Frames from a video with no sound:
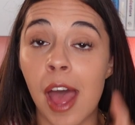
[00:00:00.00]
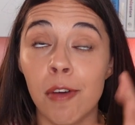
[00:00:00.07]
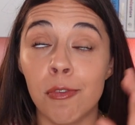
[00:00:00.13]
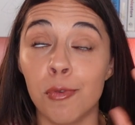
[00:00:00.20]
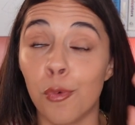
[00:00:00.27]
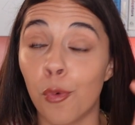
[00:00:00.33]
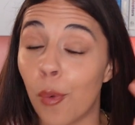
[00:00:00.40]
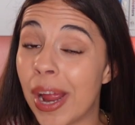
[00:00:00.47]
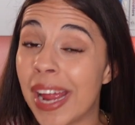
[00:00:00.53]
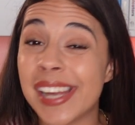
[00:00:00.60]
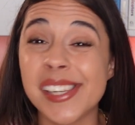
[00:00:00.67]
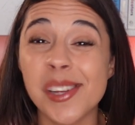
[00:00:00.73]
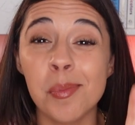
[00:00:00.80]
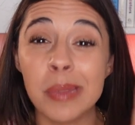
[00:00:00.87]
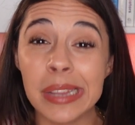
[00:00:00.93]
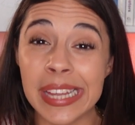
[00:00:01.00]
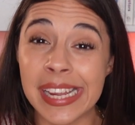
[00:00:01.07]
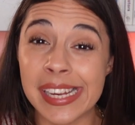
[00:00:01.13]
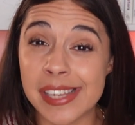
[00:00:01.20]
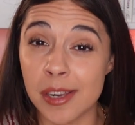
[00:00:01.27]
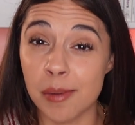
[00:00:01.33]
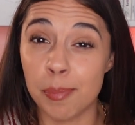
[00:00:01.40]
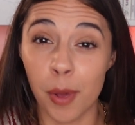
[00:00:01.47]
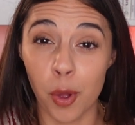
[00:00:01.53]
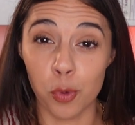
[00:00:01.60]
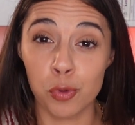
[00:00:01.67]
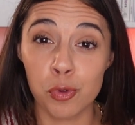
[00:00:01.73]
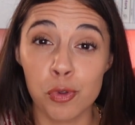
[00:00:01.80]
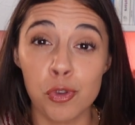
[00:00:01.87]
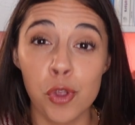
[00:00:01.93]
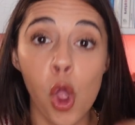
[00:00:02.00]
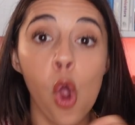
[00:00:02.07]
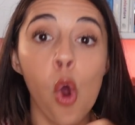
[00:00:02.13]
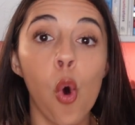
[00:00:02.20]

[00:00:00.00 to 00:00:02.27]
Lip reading: of random LinkedIn posts